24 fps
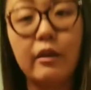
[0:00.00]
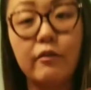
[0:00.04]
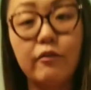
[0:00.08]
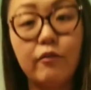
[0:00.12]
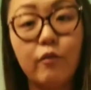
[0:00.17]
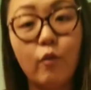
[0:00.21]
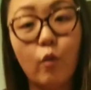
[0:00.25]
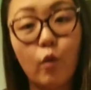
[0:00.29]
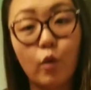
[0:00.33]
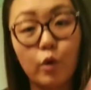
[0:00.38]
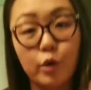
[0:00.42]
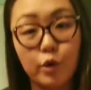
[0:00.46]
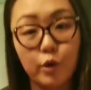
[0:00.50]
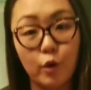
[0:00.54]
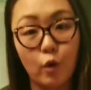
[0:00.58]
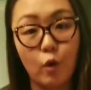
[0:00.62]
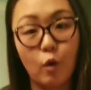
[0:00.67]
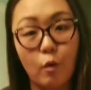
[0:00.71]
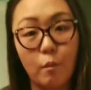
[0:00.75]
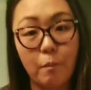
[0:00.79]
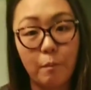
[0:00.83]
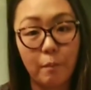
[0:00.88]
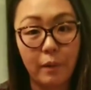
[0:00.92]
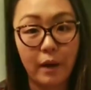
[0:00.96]
for your
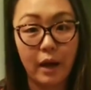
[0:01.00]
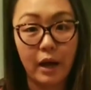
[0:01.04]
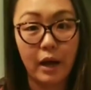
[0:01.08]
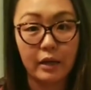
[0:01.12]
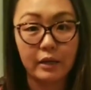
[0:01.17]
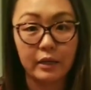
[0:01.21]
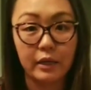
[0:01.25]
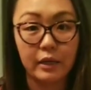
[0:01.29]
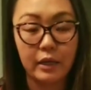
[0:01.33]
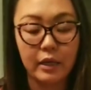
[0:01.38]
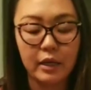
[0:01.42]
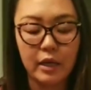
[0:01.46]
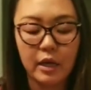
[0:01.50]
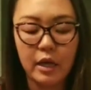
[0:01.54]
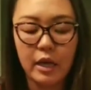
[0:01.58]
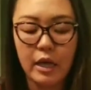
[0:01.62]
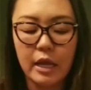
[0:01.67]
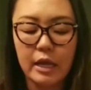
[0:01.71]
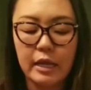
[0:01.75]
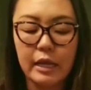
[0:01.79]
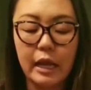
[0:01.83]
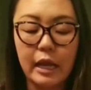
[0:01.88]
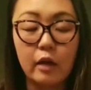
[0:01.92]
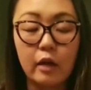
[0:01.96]
body.
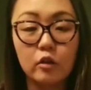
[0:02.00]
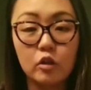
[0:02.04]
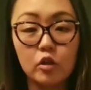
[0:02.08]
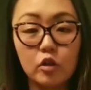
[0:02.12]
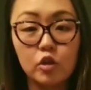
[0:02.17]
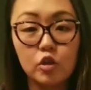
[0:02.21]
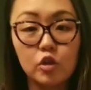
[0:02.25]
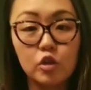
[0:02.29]
Now the